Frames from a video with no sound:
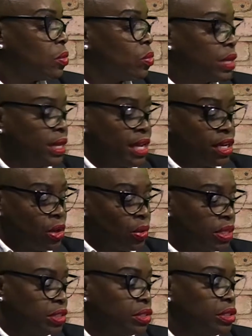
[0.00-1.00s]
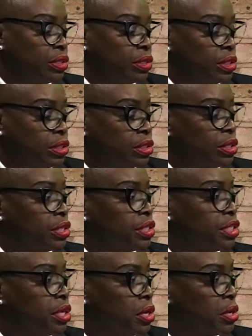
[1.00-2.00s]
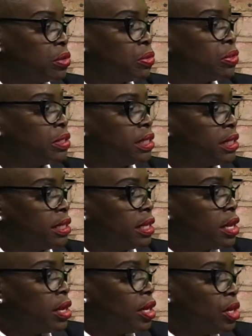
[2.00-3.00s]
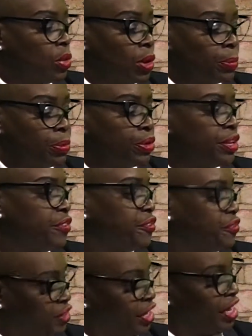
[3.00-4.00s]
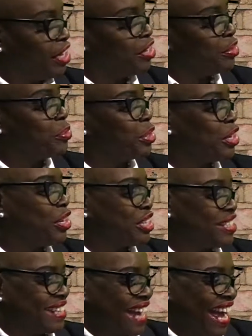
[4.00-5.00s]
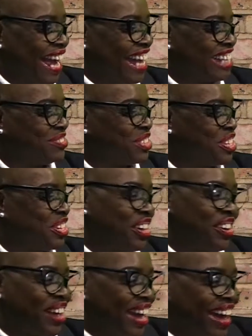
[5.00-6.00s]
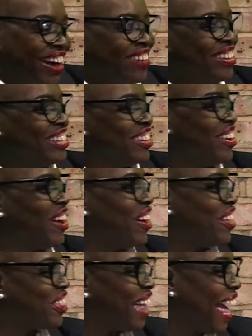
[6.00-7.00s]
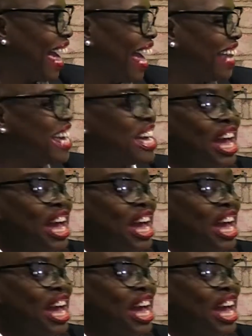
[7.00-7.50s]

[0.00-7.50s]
when they go into your, you know, your toes, and you want pretty feet and you want to look nice when you go out, you know, all that.